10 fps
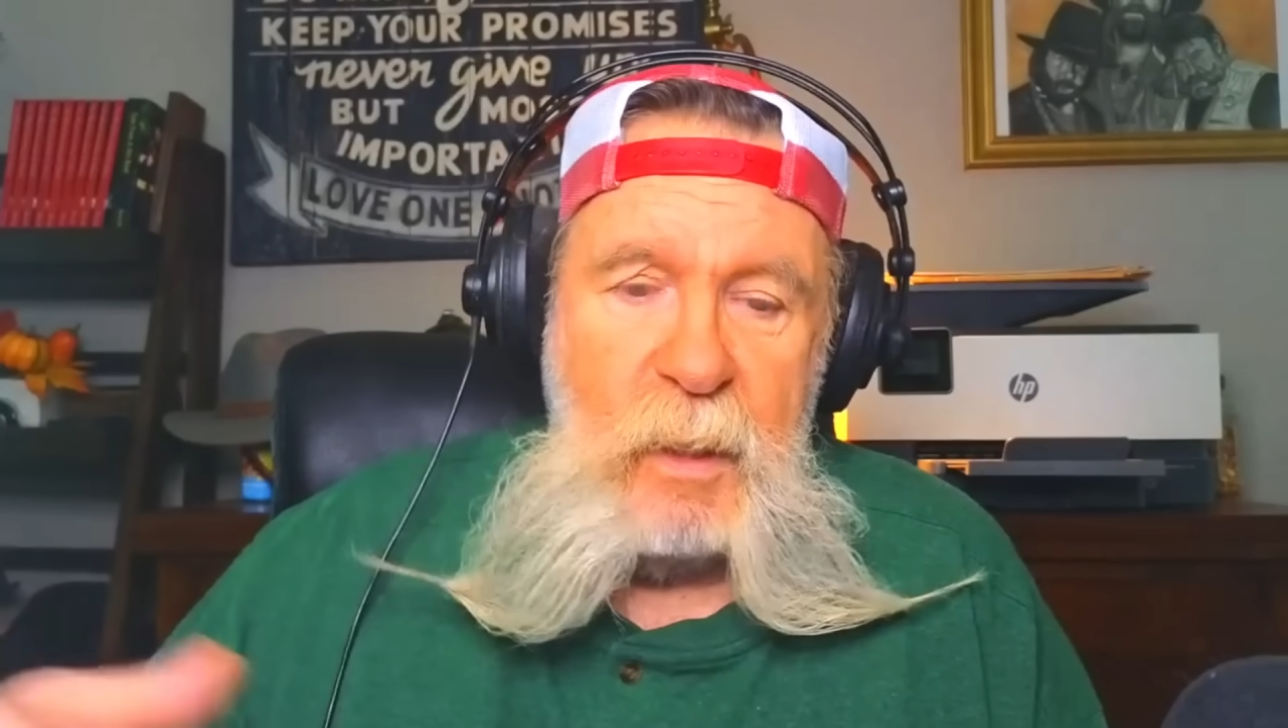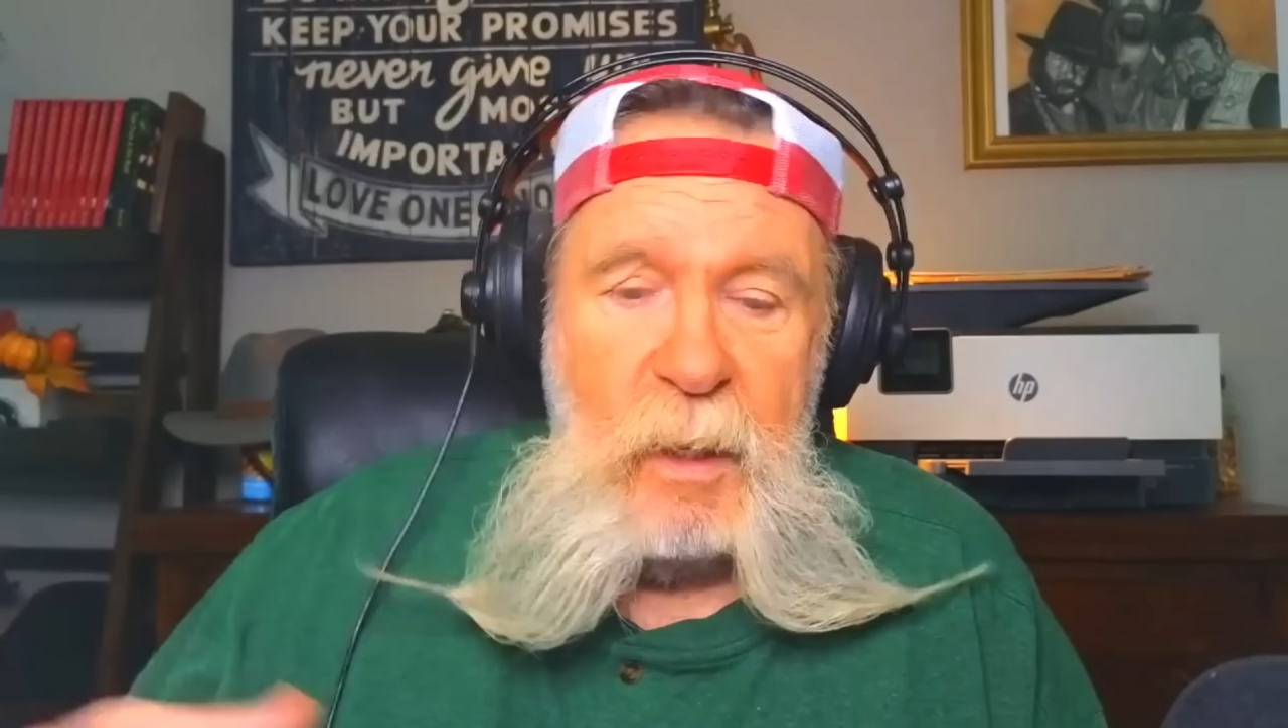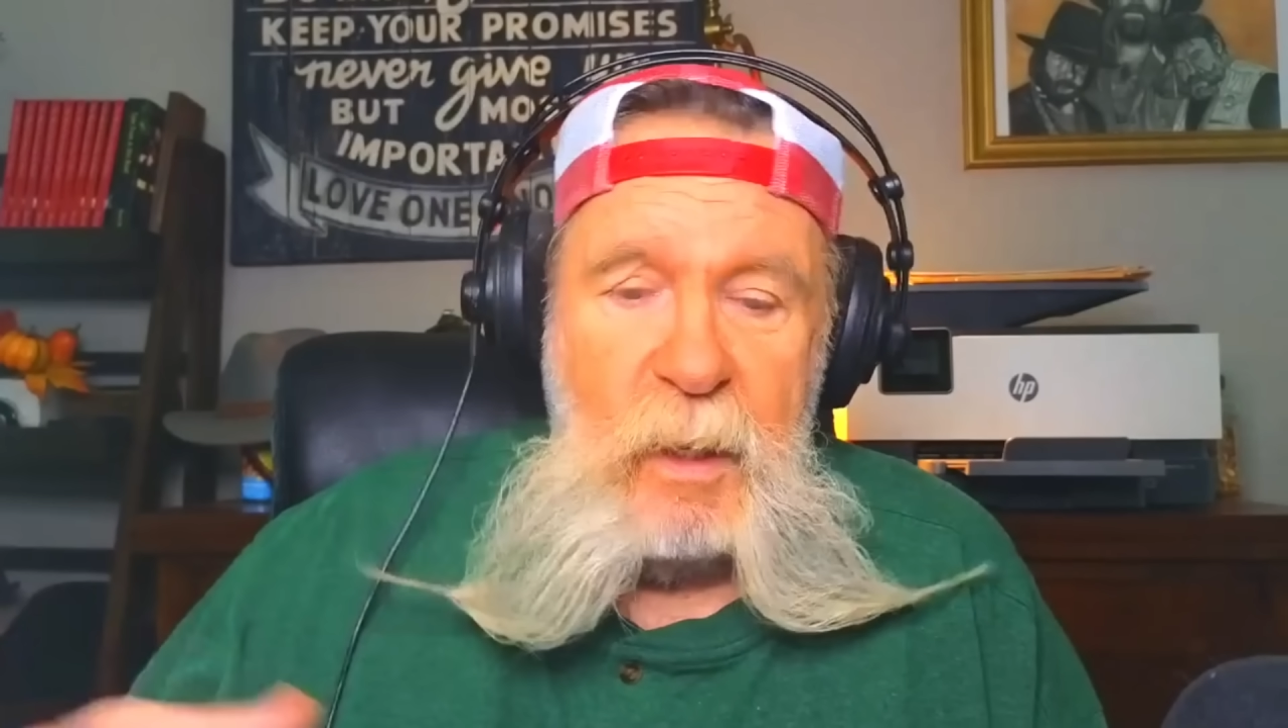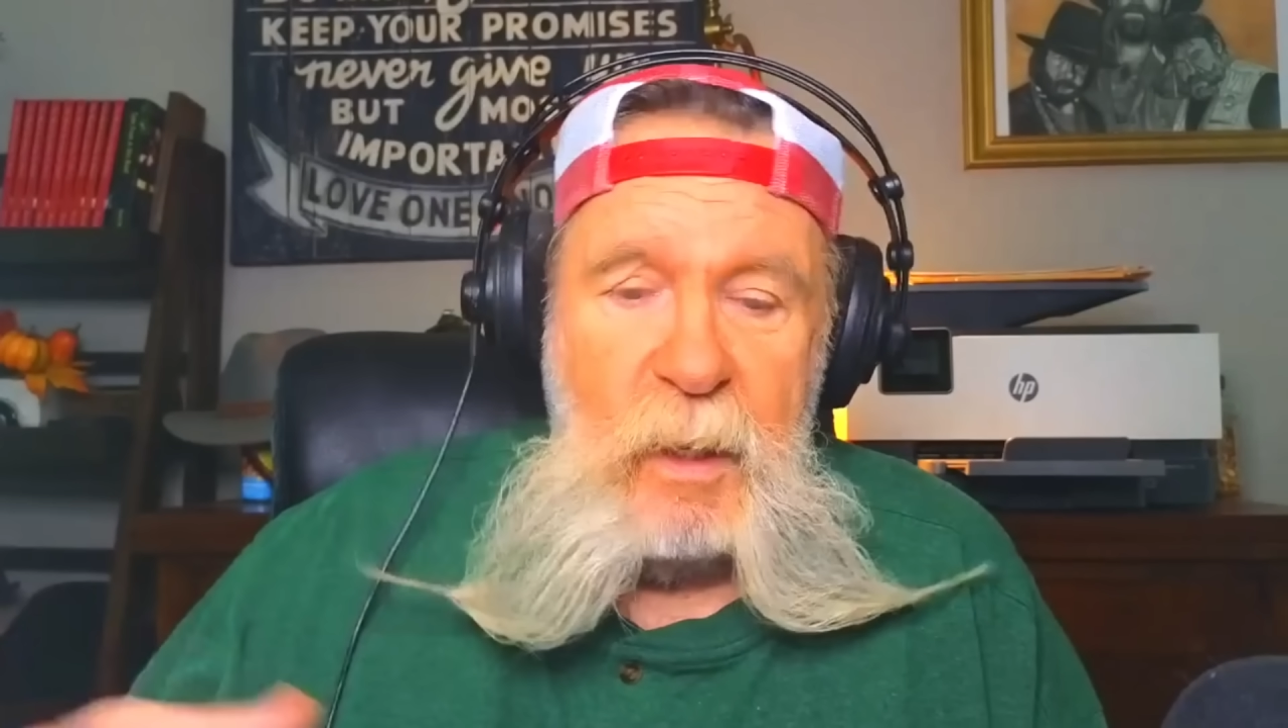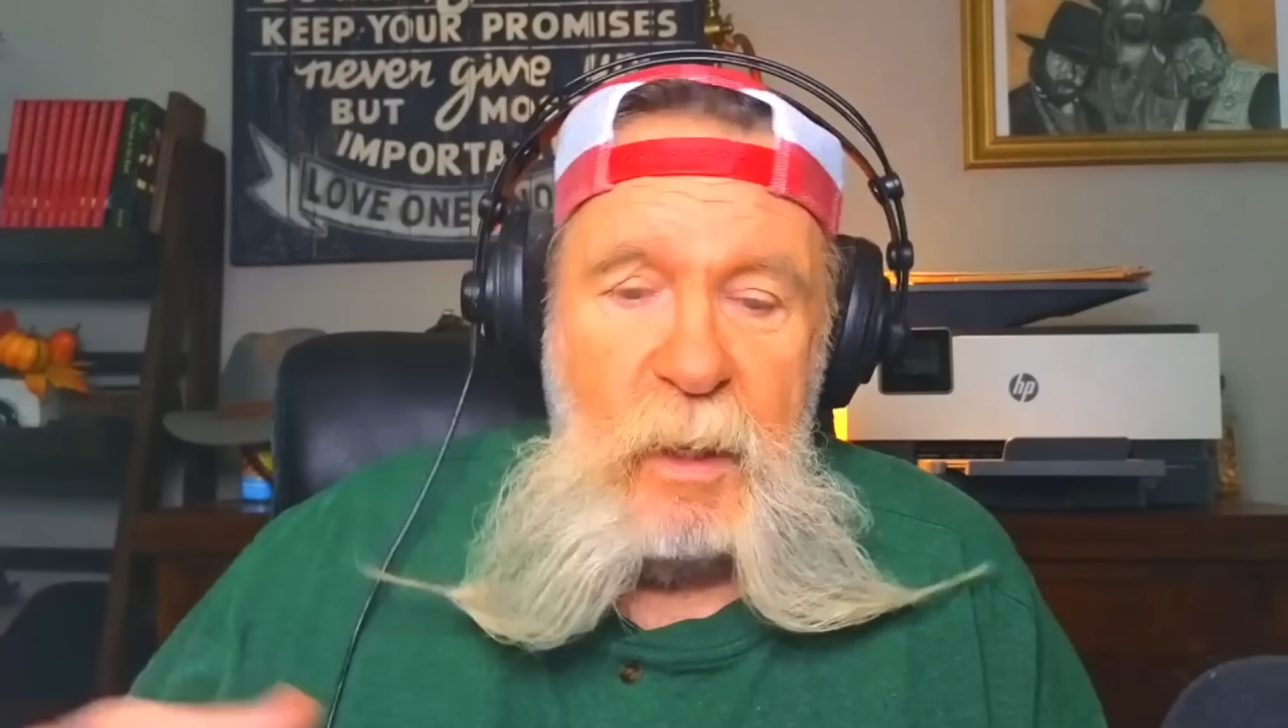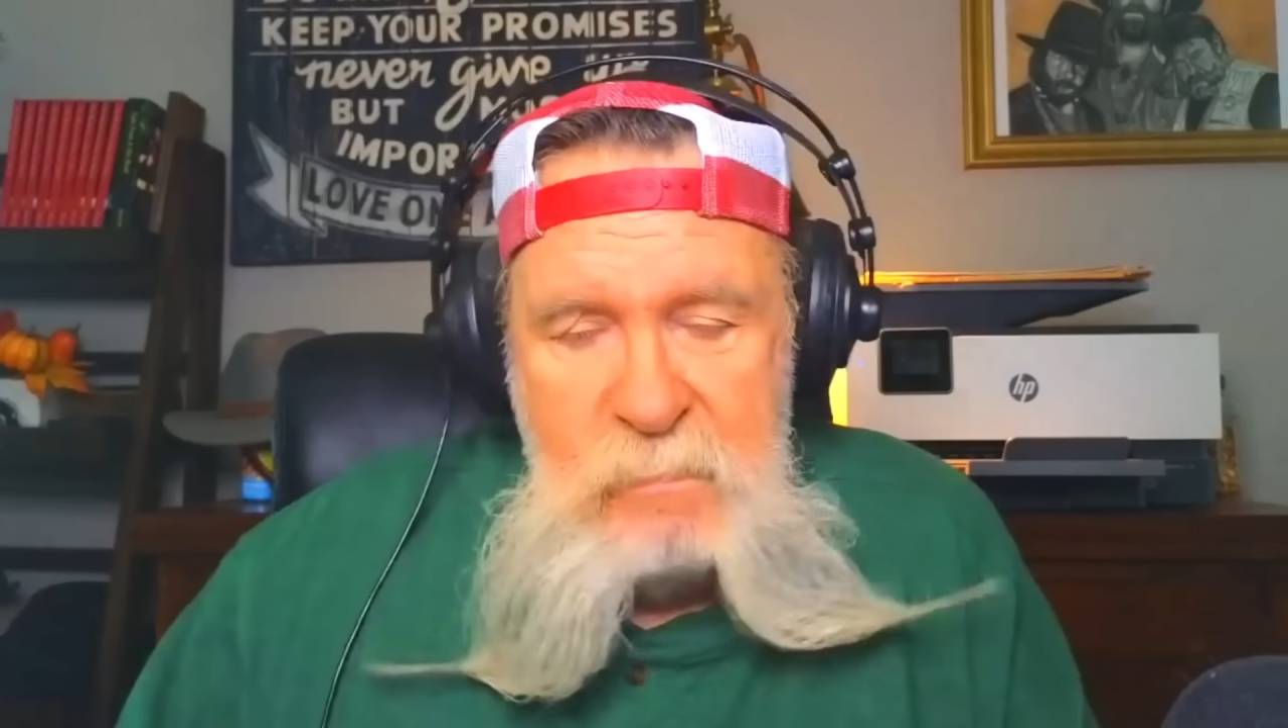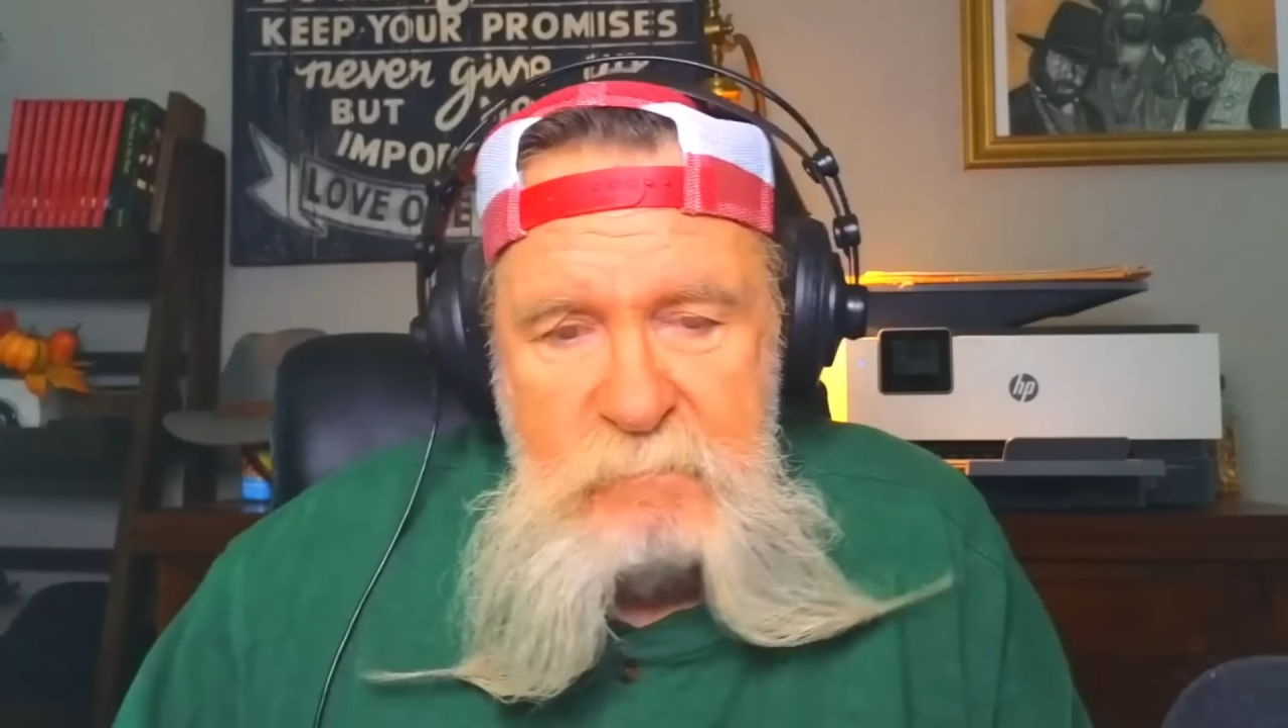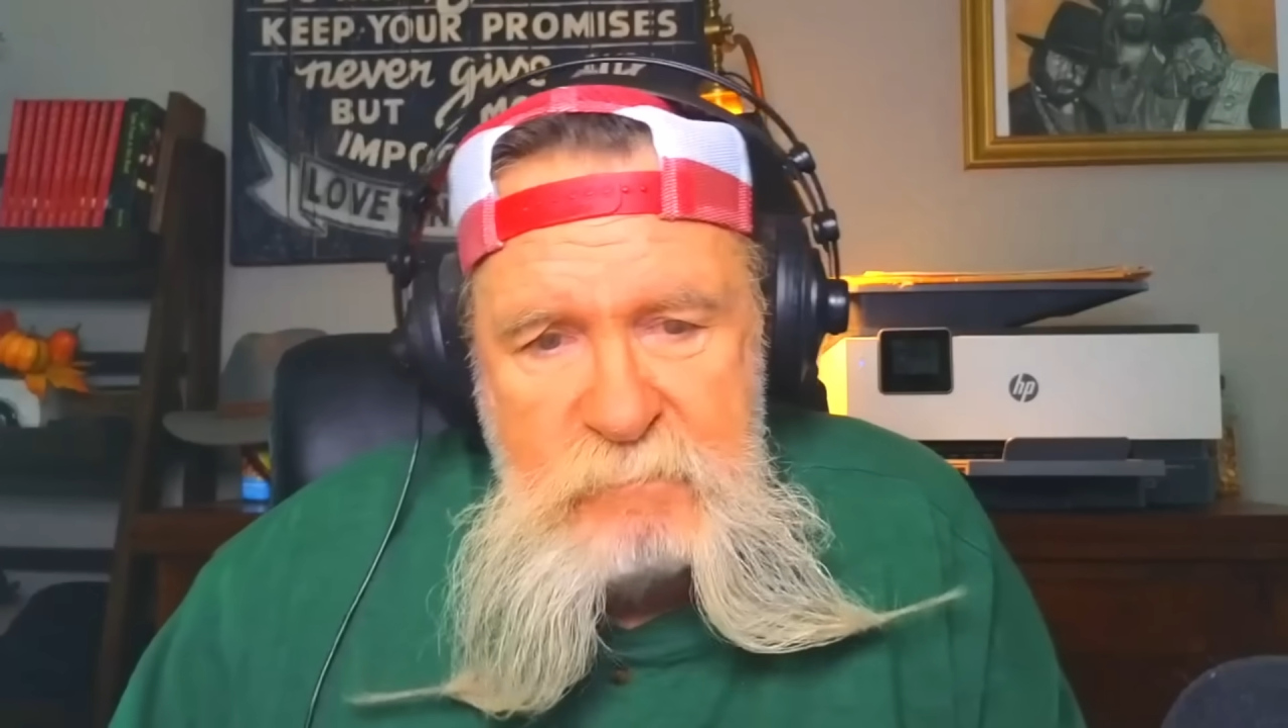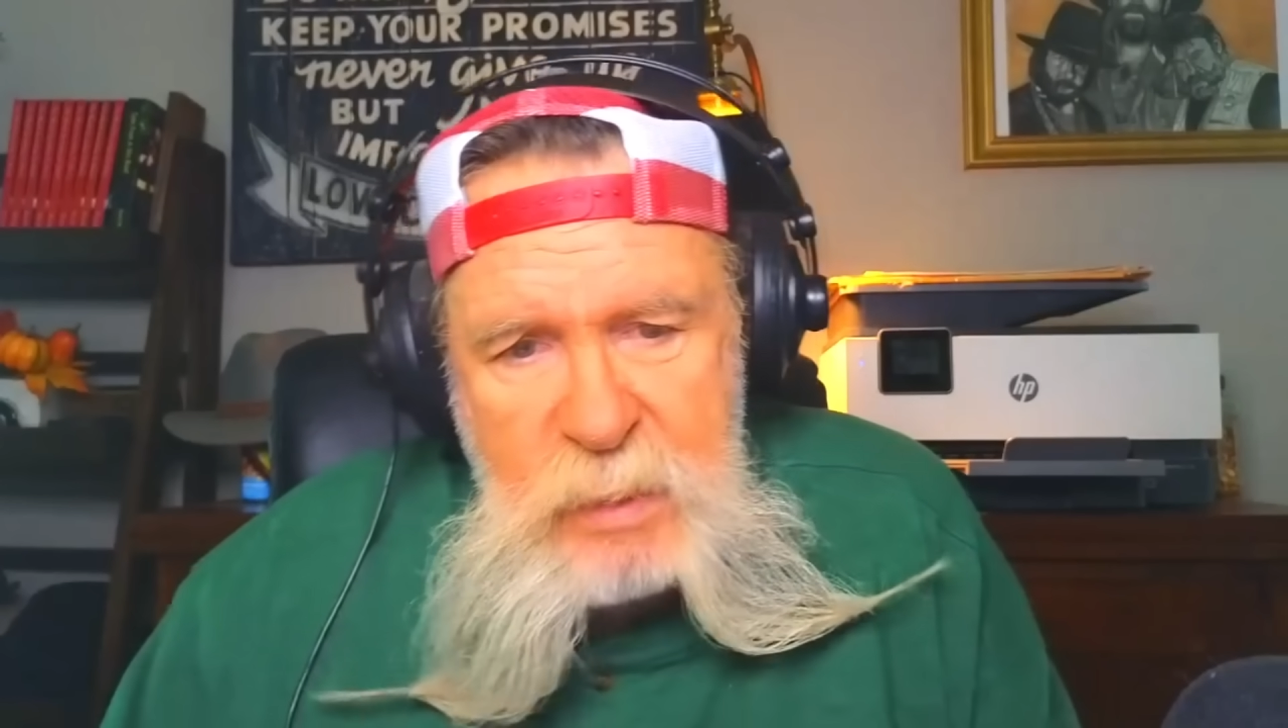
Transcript: And